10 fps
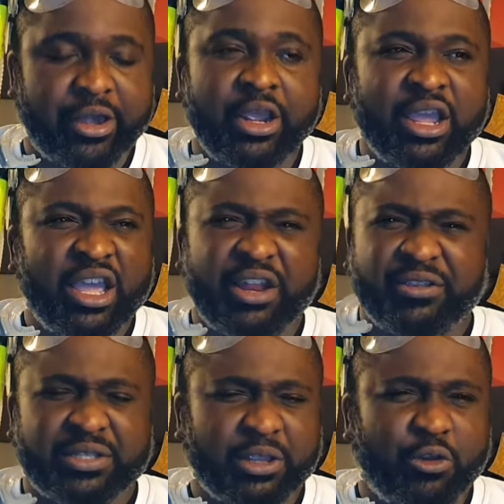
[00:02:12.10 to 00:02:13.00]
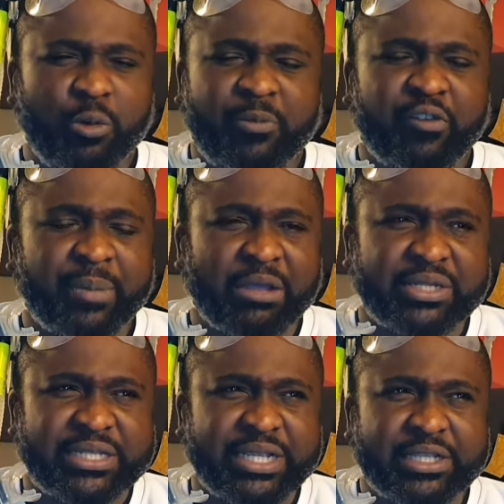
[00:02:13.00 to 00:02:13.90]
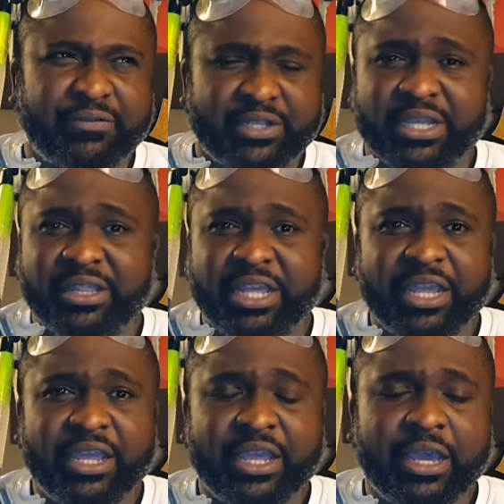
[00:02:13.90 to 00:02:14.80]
And there's a group of about 6 of us, I think.